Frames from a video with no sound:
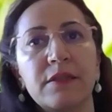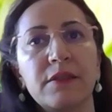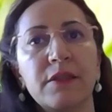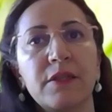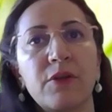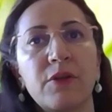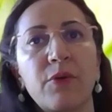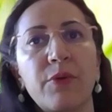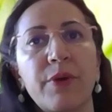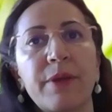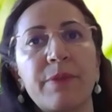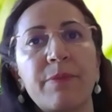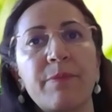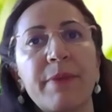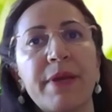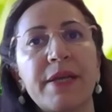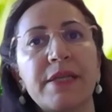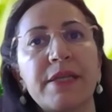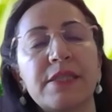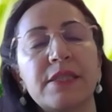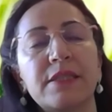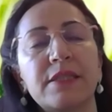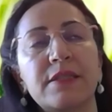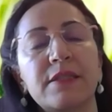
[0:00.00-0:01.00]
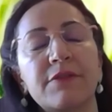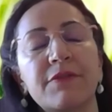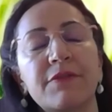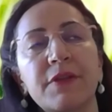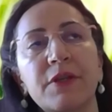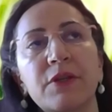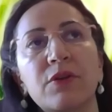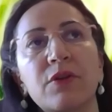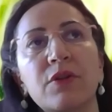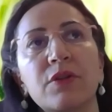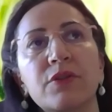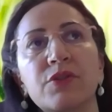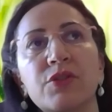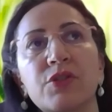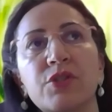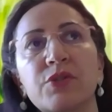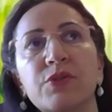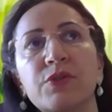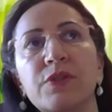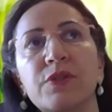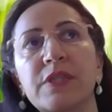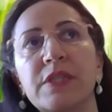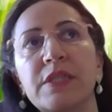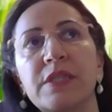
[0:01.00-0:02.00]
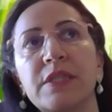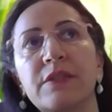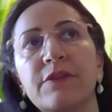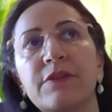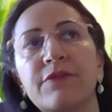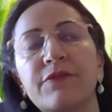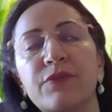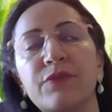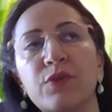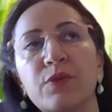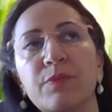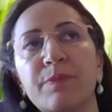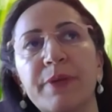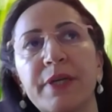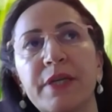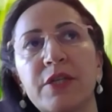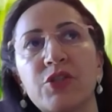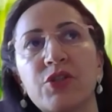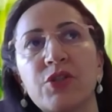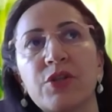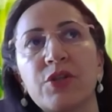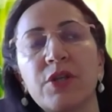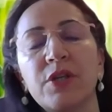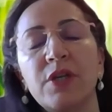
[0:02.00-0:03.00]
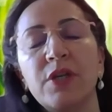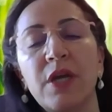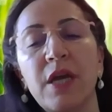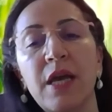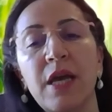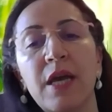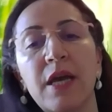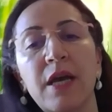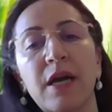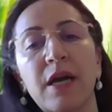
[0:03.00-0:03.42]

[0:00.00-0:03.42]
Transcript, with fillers: you know, it makes it difficult to see the full picture